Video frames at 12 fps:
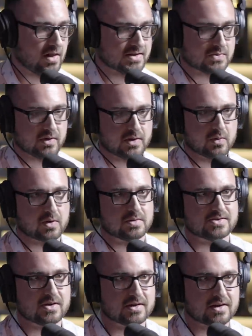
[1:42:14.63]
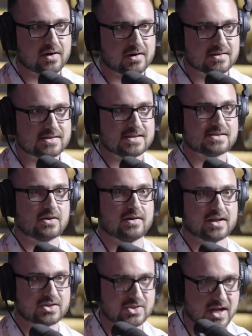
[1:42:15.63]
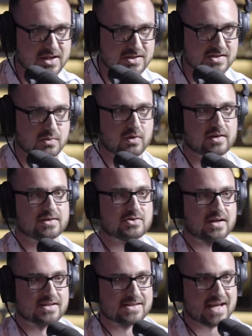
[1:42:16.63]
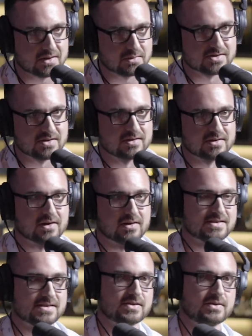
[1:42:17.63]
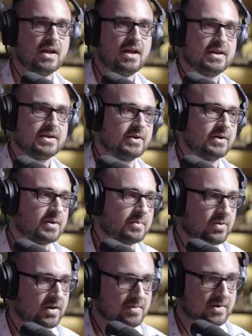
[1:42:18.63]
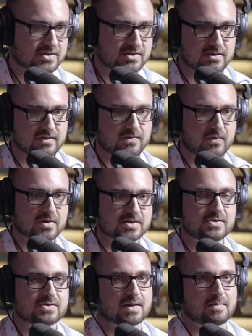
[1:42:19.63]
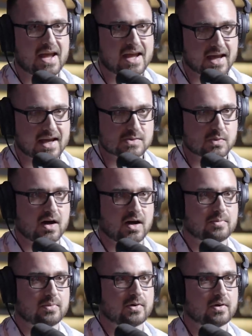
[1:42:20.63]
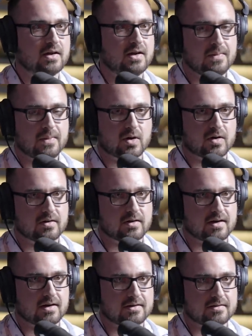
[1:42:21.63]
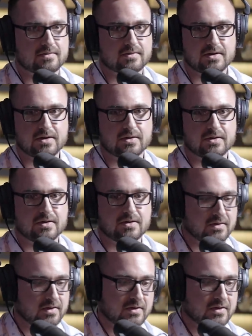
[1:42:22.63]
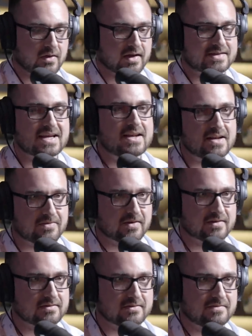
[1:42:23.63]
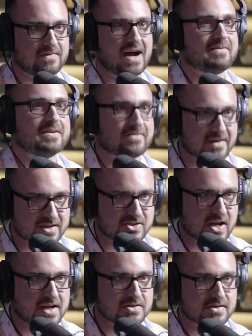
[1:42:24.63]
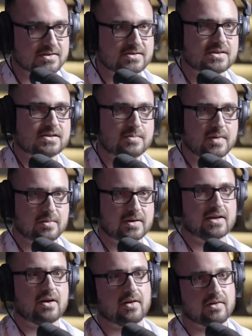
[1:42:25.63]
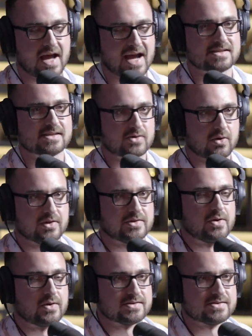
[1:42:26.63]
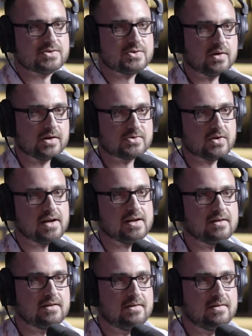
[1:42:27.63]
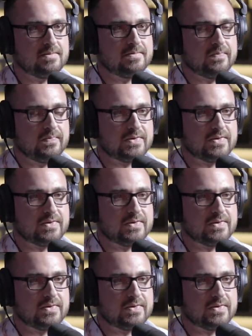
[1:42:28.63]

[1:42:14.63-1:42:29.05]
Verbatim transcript: wallets will only work with certain currencies, certain exchanges will only transact with certain currencies. So you know you're pretty much forced to use like PancakeSwap or or uh, you know you, you know like ten different, five different exchanges just to be able to get all access to all the tokens that you want to trade. Mm-hmm.